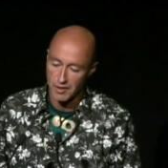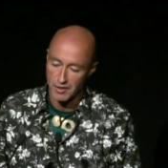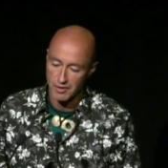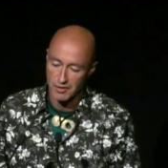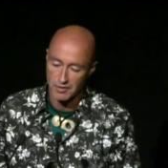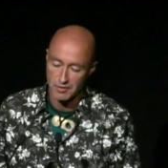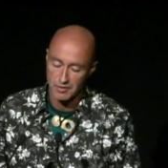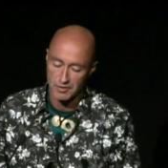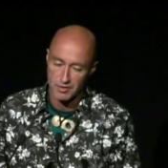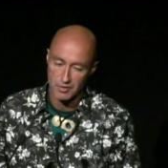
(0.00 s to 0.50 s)

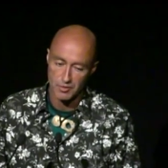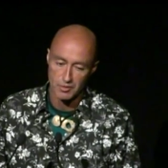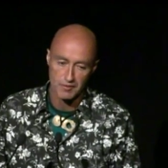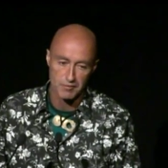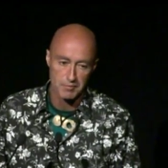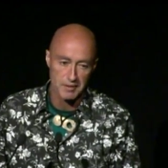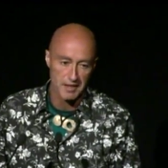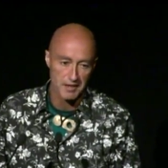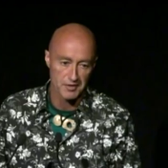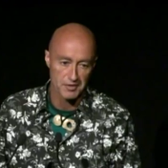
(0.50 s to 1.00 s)
those who
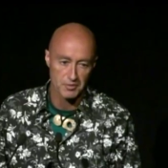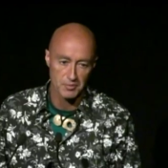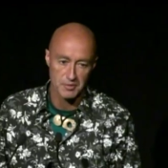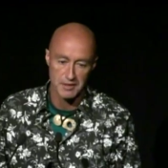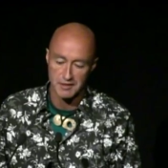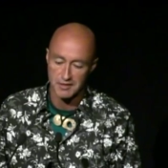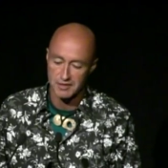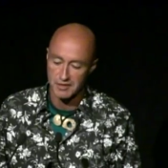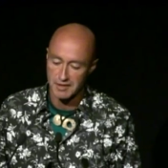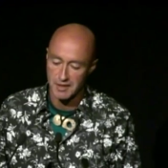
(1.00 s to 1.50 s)
have passed
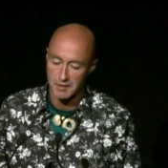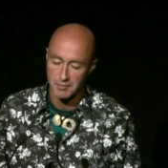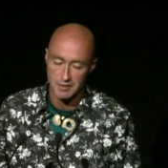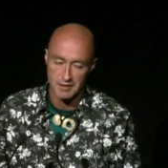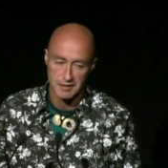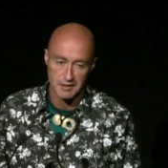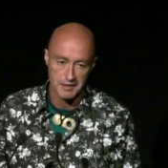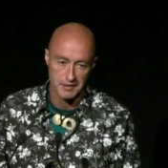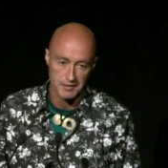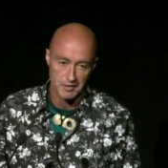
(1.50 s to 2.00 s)
away to come
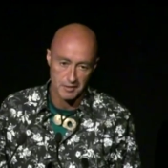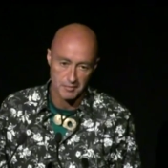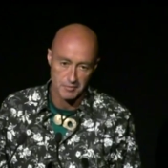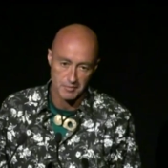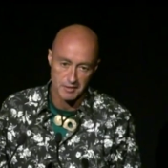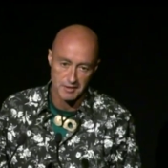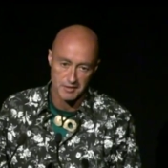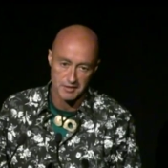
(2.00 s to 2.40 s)
collect them